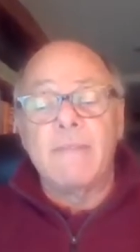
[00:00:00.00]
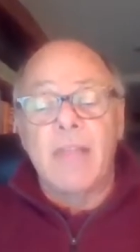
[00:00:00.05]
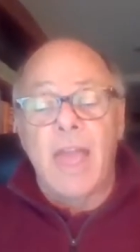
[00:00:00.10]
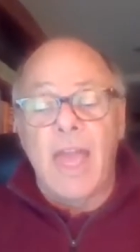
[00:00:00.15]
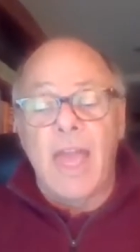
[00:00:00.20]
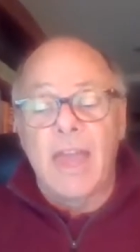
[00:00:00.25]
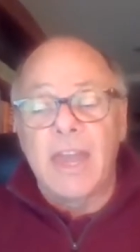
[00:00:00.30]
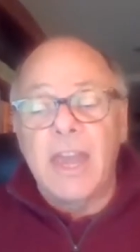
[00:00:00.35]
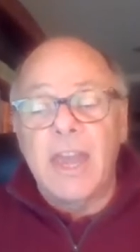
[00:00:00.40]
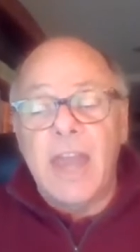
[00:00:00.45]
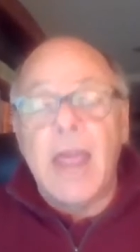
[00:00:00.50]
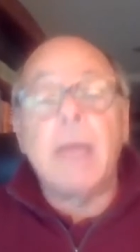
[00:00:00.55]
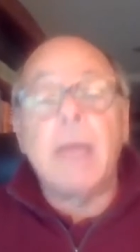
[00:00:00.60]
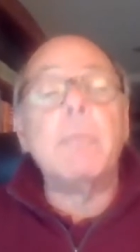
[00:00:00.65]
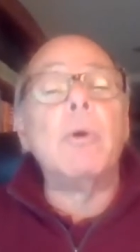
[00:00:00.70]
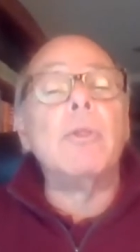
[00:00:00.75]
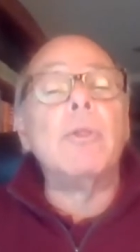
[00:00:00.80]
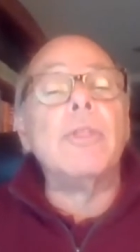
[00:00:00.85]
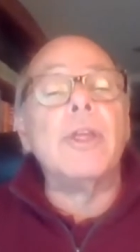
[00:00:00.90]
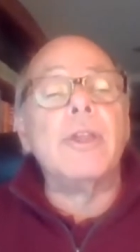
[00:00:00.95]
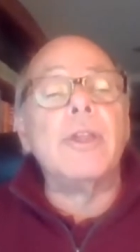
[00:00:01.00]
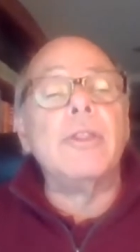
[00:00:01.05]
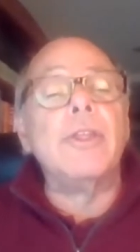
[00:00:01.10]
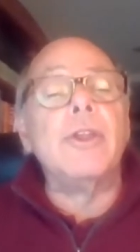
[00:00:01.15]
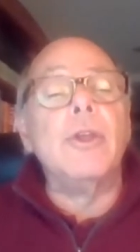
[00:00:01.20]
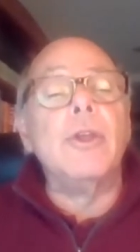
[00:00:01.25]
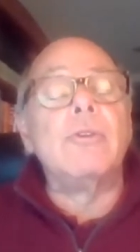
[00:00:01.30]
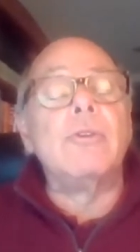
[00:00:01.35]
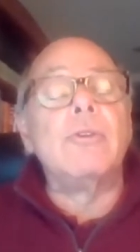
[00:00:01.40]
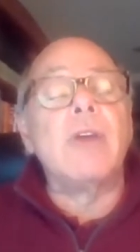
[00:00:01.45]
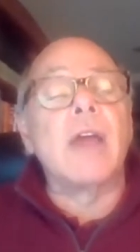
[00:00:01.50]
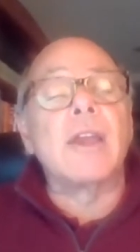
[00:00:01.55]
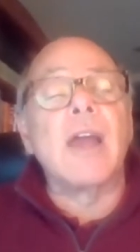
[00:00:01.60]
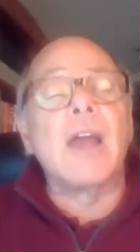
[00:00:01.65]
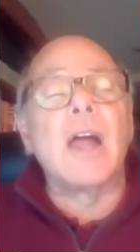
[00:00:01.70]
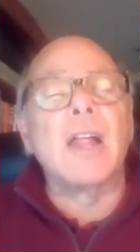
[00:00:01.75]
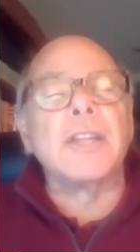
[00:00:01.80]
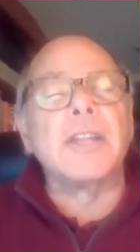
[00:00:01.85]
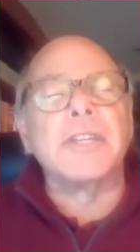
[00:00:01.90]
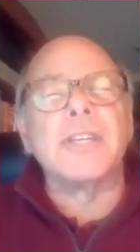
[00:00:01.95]
enabled the new
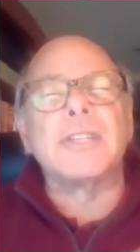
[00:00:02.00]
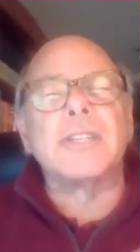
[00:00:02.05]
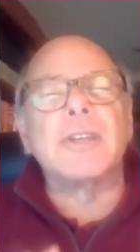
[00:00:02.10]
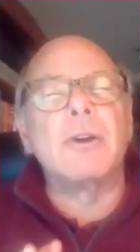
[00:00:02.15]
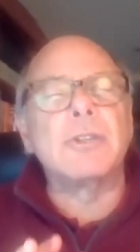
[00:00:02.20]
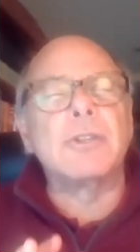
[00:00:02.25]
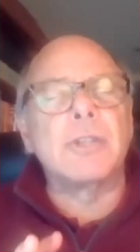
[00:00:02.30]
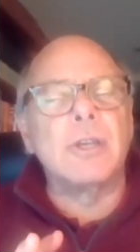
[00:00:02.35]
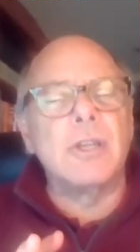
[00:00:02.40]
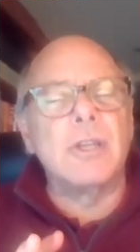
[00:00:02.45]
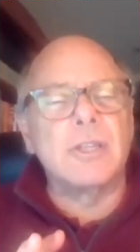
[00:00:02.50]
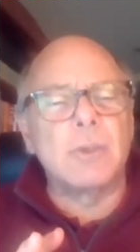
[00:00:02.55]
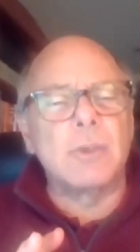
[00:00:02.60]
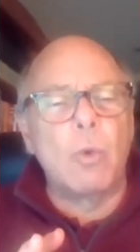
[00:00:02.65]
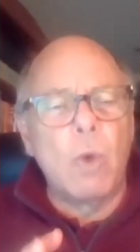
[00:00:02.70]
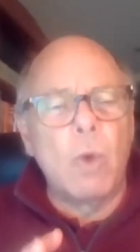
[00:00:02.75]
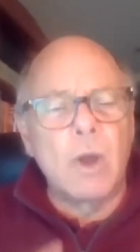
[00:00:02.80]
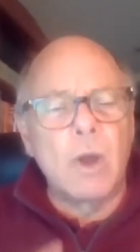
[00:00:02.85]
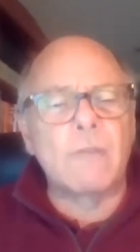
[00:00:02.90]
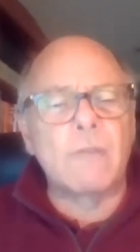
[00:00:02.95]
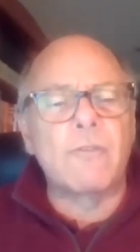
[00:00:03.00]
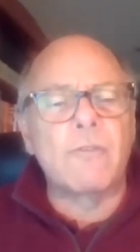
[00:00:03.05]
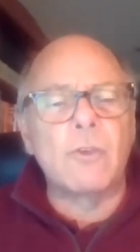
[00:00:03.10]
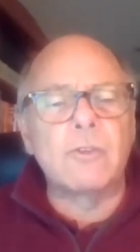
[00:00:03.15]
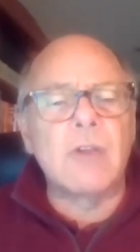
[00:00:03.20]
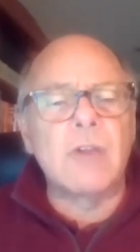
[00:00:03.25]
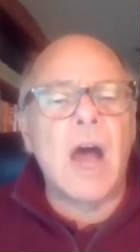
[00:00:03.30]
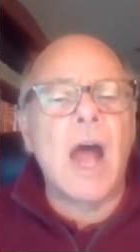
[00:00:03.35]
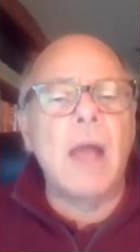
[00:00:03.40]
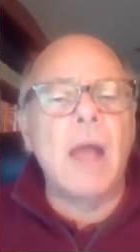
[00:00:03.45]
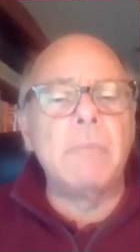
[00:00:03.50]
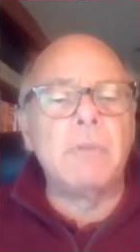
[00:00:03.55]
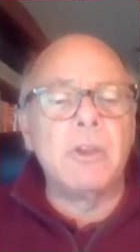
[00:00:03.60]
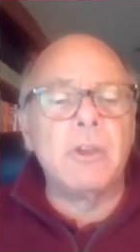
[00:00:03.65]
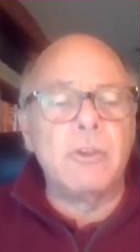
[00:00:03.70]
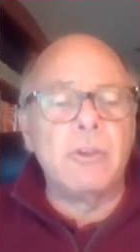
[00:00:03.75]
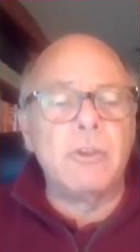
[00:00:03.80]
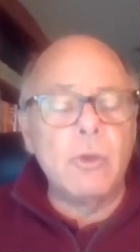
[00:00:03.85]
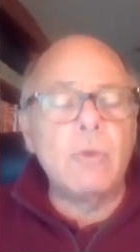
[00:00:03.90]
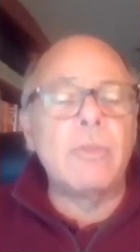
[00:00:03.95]
technology. So it's a wonderful time to
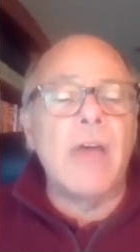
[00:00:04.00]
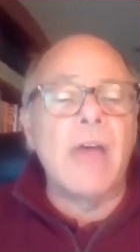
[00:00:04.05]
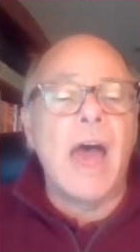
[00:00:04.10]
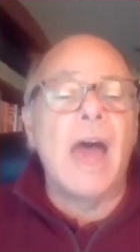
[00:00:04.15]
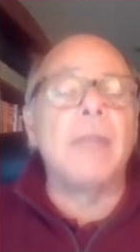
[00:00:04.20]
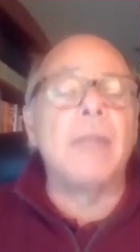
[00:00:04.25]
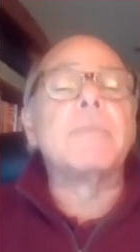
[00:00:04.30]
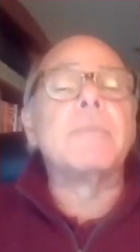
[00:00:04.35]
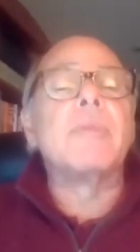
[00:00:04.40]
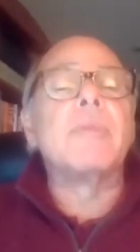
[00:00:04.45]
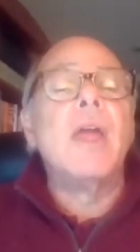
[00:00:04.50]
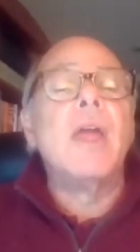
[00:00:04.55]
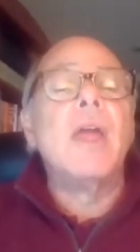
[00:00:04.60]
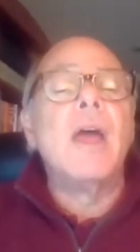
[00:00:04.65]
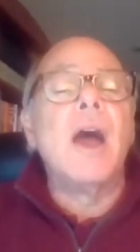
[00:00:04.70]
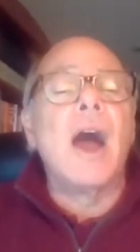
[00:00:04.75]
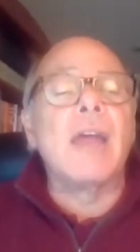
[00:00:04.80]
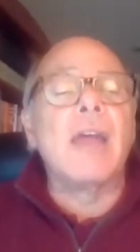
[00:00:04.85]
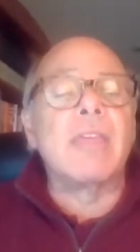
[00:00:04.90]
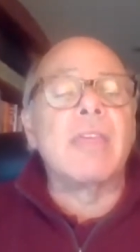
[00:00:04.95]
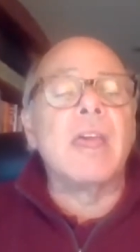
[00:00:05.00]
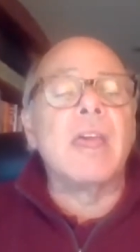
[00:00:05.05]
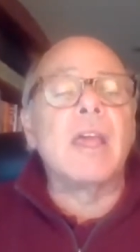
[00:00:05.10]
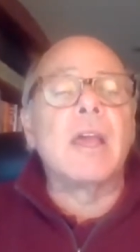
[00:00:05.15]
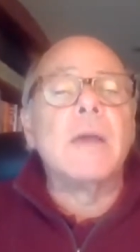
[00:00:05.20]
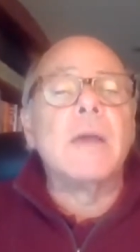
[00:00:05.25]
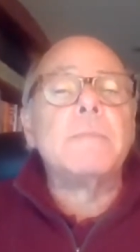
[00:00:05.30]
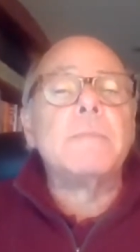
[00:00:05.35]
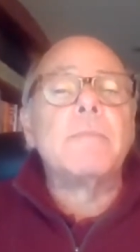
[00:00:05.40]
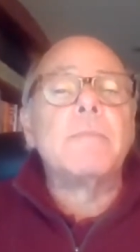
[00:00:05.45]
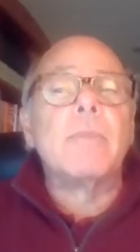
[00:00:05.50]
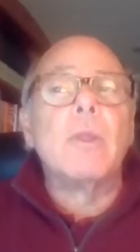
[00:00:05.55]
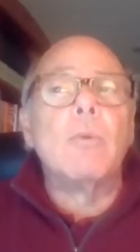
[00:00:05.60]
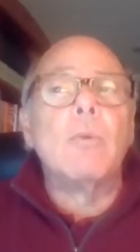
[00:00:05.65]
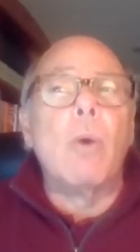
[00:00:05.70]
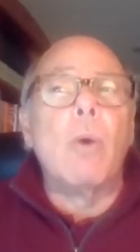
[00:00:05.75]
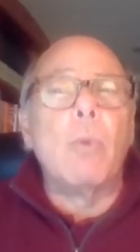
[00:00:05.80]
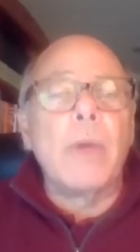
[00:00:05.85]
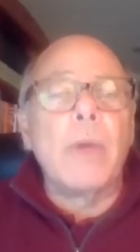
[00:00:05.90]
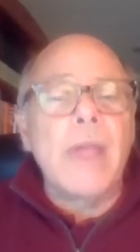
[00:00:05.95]
do that. I think
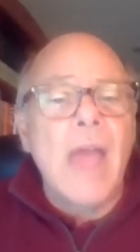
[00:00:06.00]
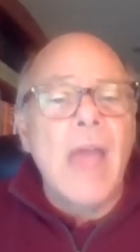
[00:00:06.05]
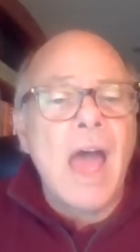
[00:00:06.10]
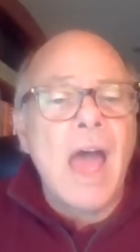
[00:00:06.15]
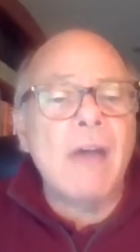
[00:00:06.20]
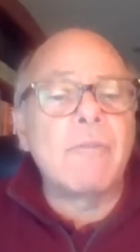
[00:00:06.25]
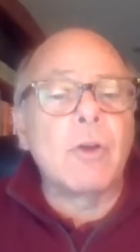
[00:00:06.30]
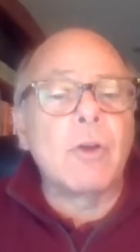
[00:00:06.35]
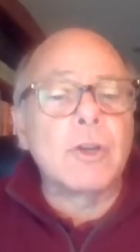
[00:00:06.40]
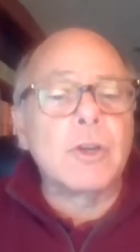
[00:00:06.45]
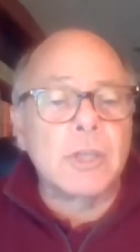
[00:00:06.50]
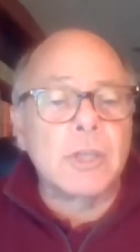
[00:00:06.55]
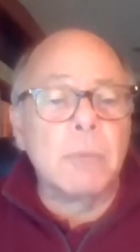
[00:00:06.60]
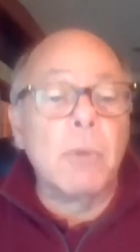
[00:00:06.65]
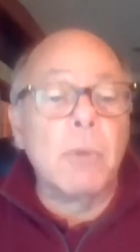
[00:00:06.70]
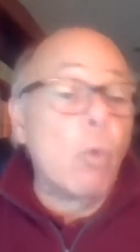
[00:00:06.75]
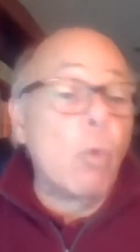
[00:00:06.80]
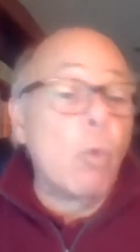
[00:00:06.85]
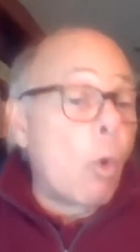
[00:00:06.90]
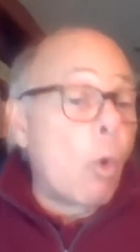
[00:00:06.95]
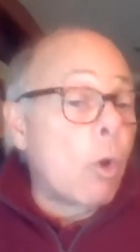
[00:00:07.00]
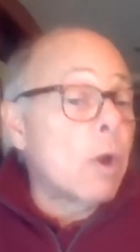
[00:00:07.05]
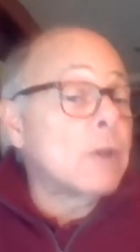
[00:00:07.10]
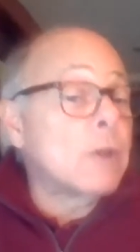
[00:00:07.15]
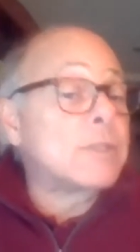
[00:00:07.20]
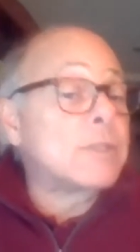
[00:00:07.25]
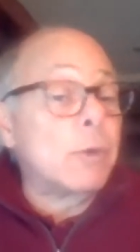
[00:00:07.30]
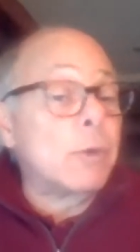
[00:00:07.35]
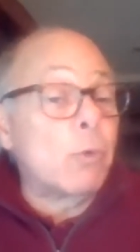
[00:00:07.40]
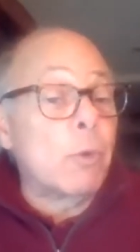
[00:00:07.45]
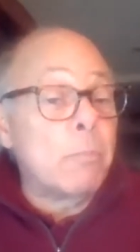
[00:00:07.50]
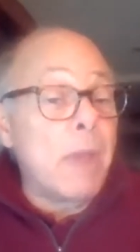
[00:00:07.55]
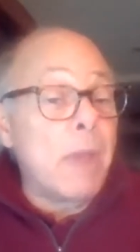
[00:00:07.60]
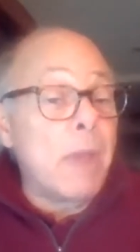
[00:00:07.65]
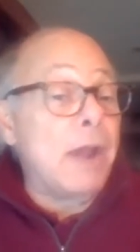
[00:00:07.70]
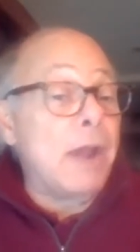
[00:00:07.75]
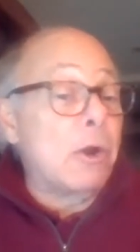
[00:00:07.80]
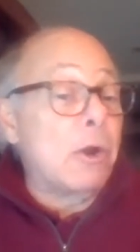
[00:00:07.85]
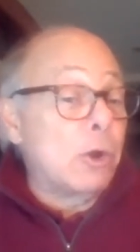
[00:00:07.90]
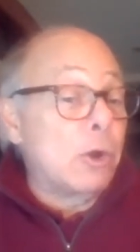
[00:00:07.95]
what we have are some awards that were
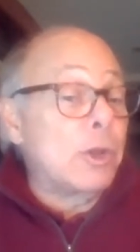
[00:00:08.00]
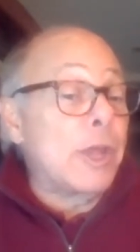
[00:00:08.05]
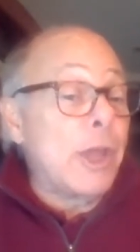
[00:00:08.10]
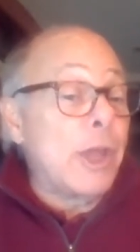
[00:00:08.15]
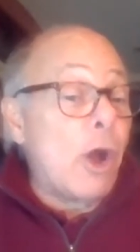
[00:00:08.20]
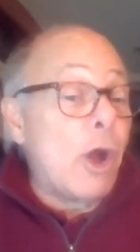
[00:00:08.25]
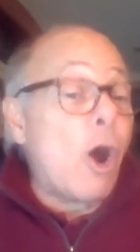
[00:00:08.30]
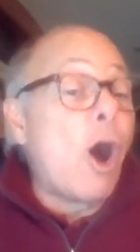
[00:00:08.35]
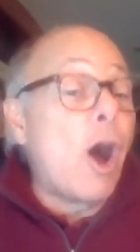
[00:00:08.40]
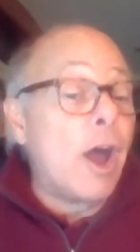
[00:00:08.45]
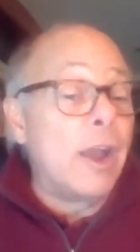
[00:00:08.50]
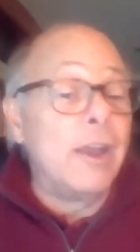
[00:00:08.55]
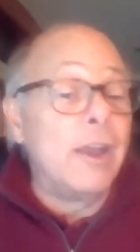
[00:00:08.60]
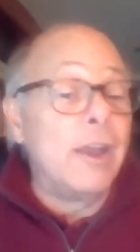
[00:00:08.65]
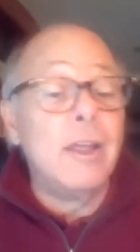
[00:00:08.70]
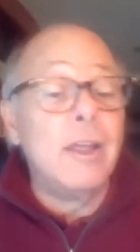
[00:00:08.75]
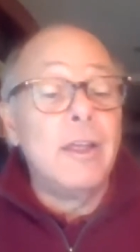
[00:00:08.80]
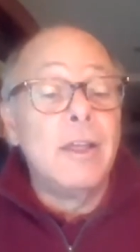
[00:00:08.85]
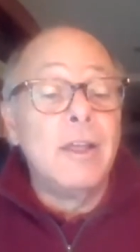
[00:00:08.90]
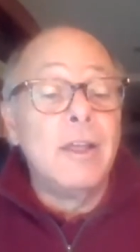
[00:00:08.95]
made early on.